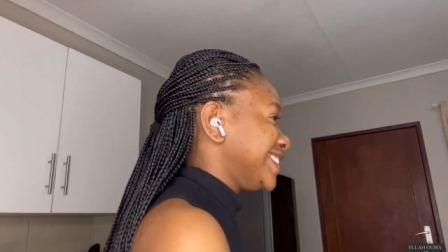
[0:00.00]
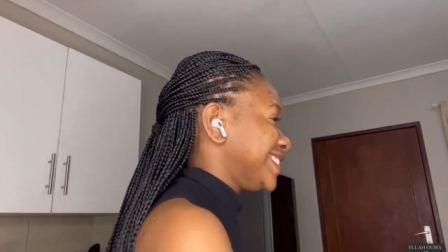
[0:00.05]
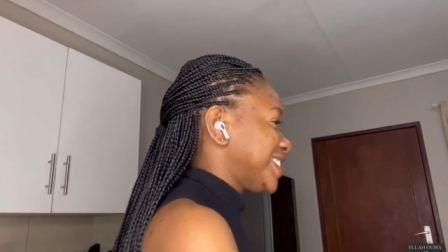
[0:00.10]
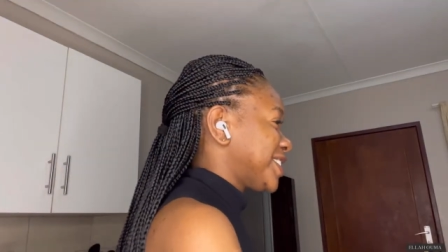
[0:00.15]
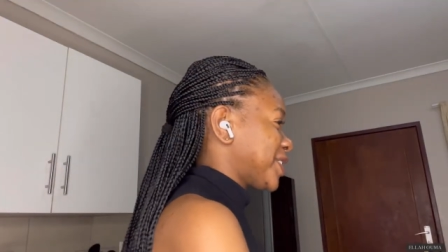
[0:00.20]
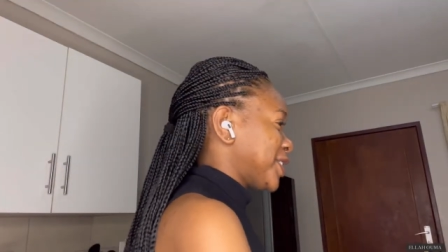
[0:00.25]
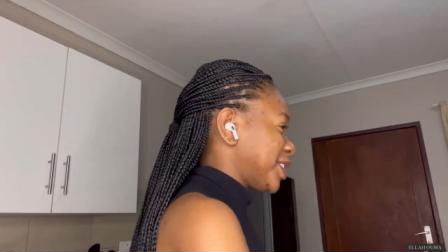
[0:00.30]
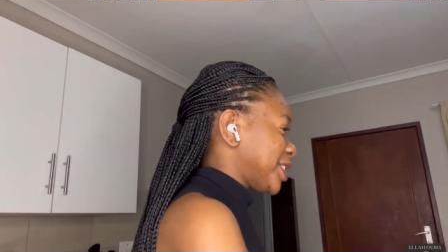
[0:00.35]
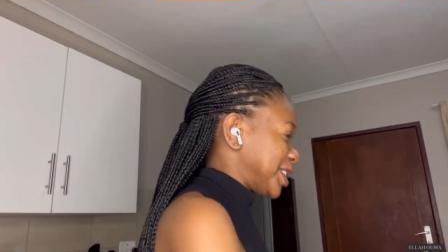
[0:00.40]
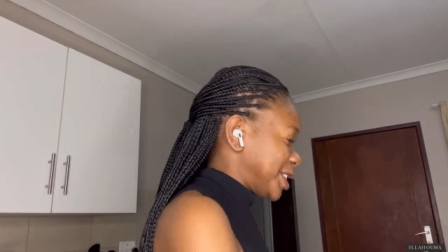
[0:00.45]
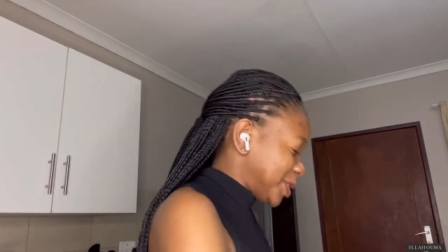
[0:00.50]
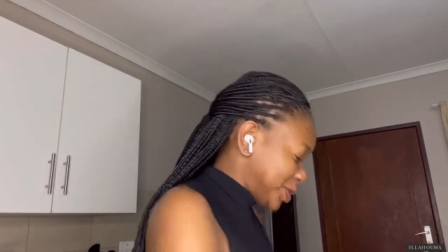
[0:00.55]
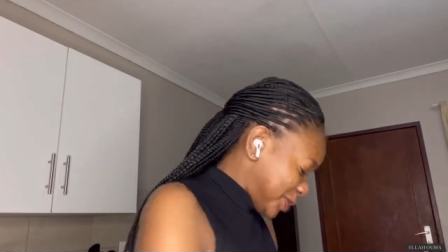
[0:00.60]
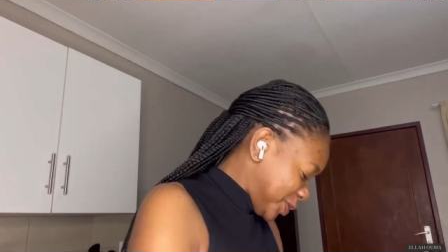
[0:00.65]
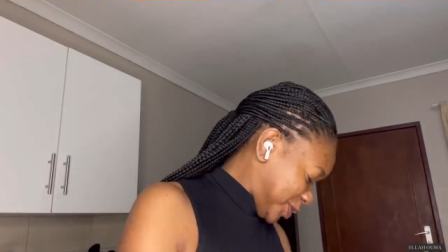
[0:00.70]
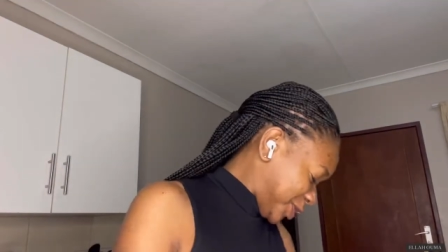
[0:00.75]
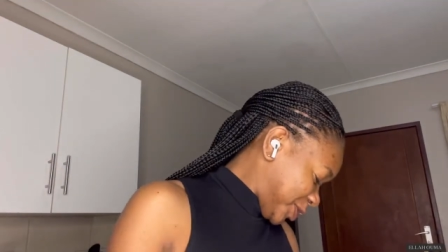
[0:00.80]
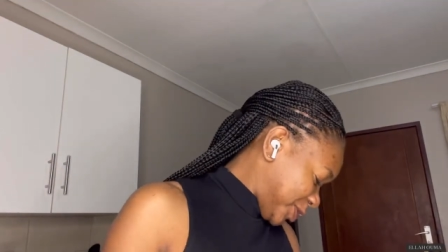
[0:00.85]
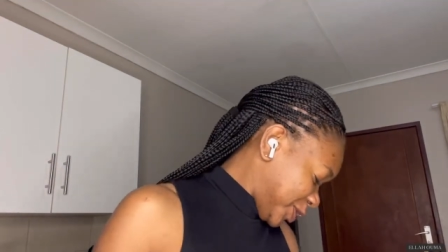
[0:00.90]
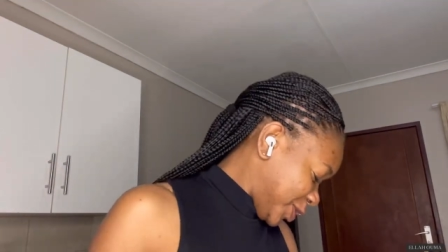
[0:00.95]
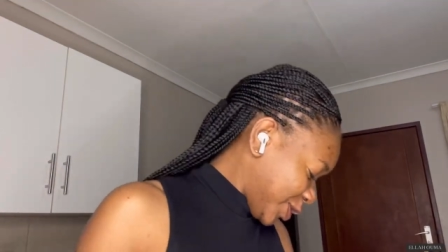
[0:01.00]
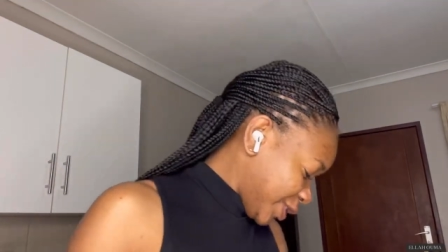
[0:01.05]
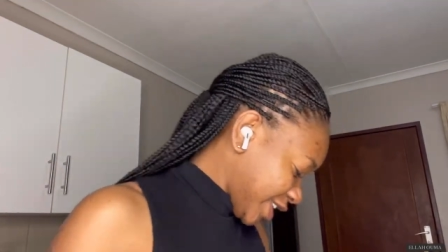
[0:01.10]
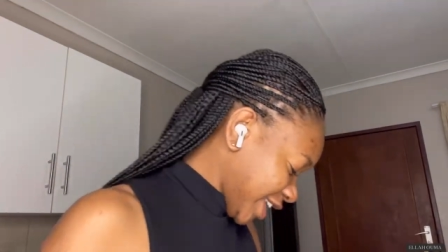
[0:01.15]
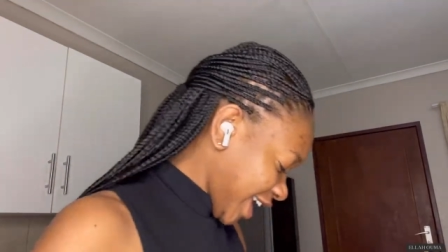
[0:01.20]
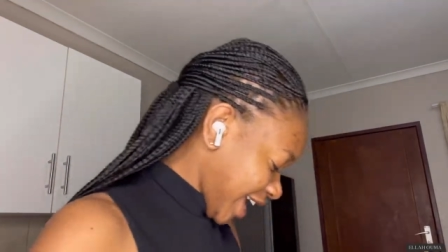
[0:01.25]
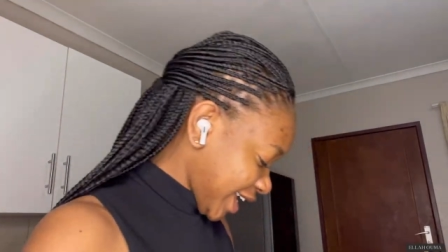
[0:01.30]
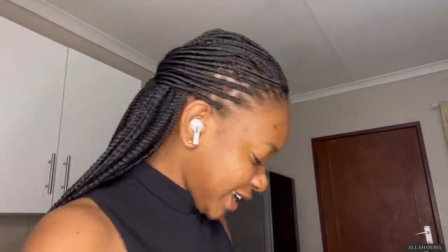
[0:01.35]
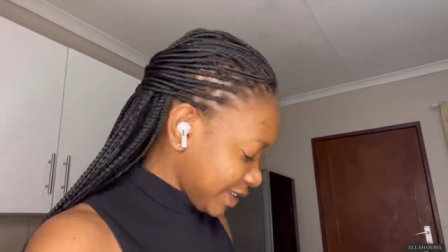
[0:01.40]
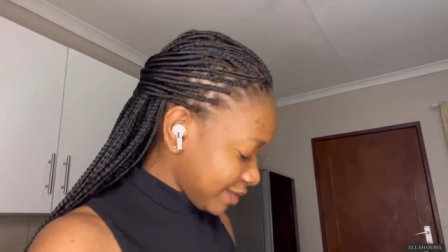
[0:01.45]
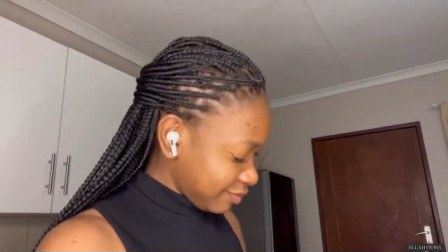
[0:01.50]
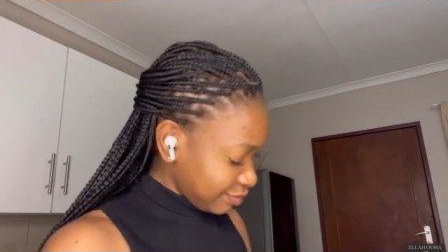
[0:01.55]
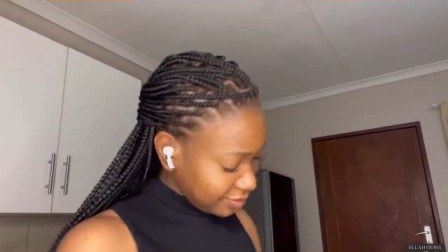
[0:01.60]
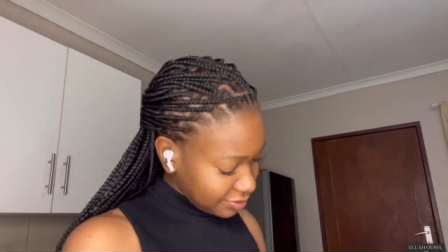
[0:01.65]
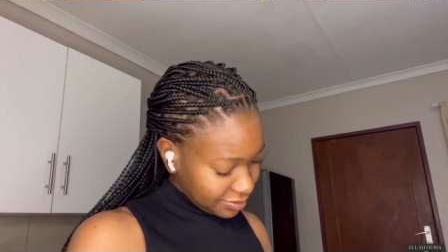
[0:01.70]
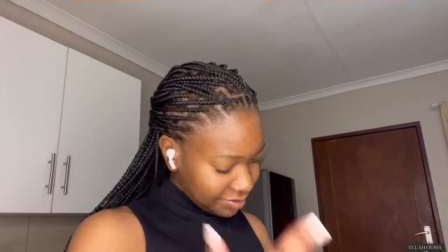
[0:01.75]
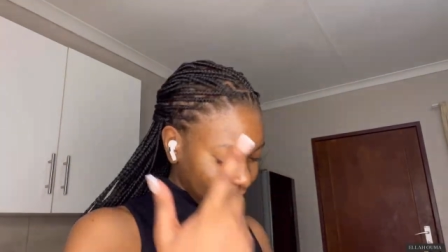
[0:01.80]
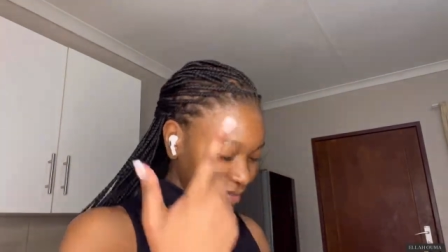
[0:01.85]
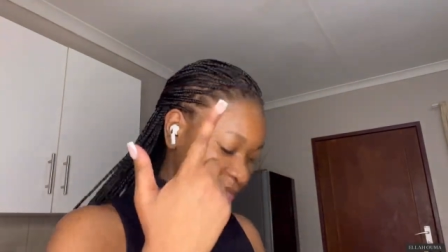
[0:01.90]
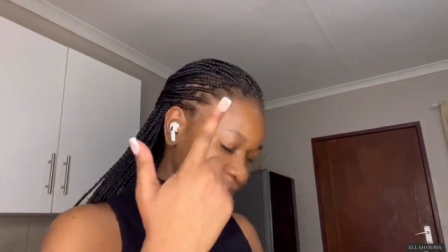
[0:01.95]
It's gonna suit you, look like.
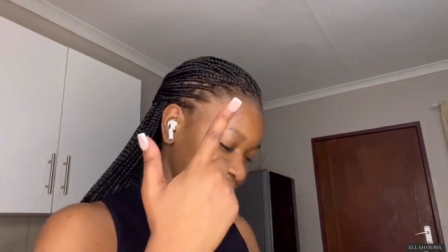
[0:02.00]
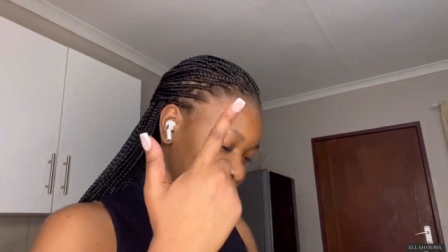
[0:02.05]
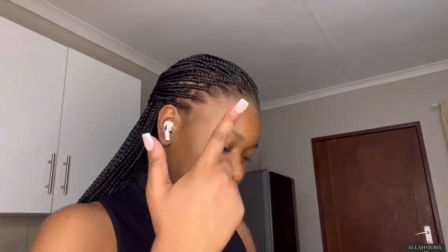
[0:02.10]
Yeah.